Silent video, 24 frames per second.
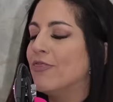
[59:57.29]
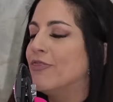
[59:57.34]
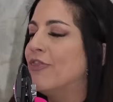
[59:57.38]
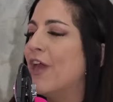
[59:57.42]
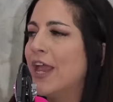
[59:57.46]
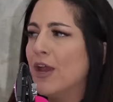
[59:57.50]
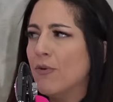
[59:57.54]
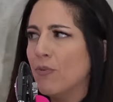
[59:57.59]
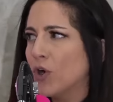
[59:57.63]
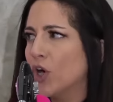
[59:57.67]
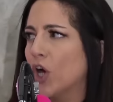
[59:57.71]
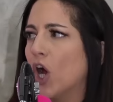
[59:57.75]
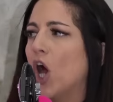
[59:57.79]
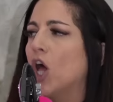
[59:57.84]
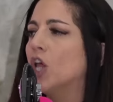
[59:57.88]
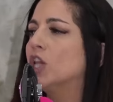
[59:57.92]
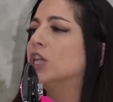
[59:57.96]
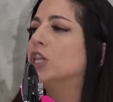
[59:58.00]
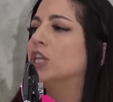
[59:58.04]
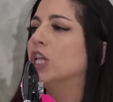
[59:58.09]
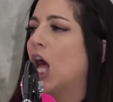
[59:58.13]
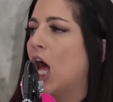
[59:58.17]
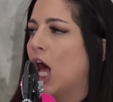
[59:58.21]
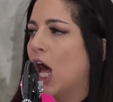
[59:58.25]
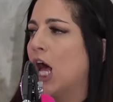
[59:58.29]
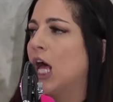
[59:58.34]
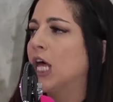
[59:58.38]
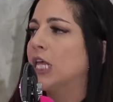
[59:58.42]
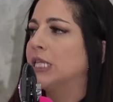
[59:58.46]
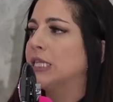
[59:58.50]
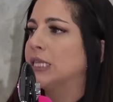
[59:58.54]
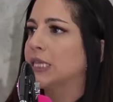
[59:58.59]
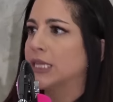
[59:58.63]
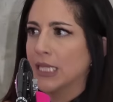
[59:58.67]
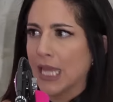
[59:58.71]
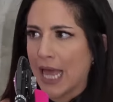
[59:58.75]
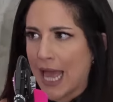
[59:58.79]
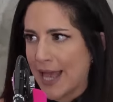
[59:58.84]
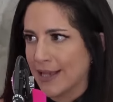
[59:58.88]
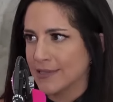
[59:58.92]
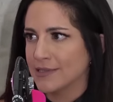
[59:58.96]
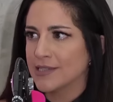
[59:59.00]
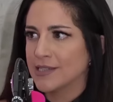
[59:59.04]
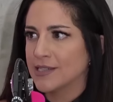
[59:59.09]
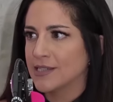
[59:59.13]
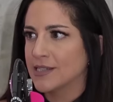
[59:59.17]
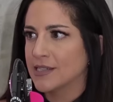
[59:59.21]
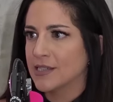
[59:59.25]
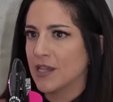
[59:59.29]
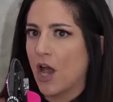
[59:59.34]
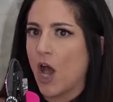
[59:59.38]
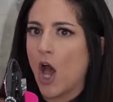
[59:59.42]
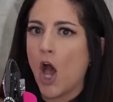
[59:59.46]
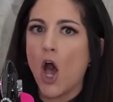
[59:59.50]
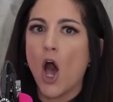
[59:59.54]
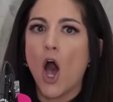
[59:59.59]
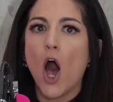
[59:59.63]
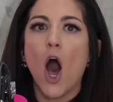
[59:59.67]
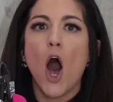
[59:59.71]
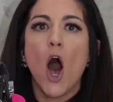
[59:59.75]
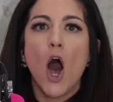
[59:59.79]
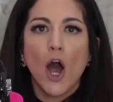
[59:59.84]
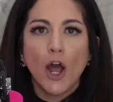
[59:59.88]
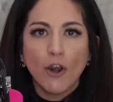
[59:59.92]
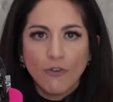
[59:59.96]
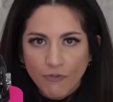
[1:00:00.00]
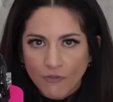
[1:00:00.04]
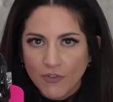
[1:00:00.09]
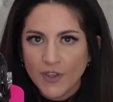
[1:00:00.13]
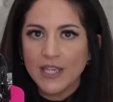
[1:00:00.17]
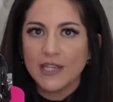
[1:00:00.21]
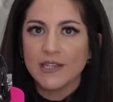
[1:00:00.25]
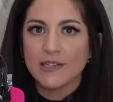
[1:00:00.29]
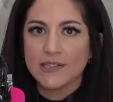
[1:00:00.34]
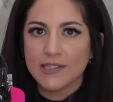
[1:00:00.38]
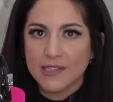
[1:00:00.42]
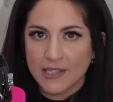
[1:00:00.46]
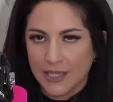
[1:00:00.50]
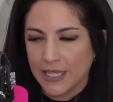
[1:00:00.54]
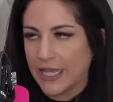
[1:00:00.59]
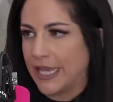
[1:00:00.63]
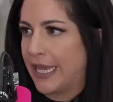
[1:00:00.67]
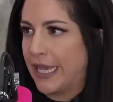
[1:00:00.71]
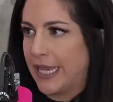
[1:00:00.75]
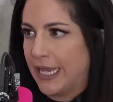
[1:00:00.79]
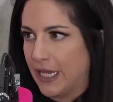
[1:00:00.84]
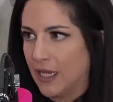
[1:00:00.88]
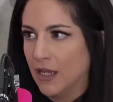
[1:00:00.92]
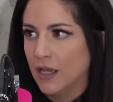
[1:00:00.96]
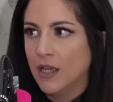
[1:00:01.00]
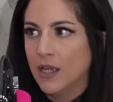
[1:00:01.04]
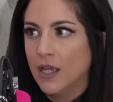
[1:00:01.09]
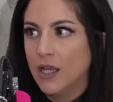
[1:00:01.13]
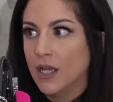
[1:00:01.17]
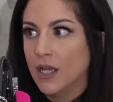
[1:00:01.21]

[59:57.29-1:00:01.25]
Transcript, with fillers: They were a lot less obviously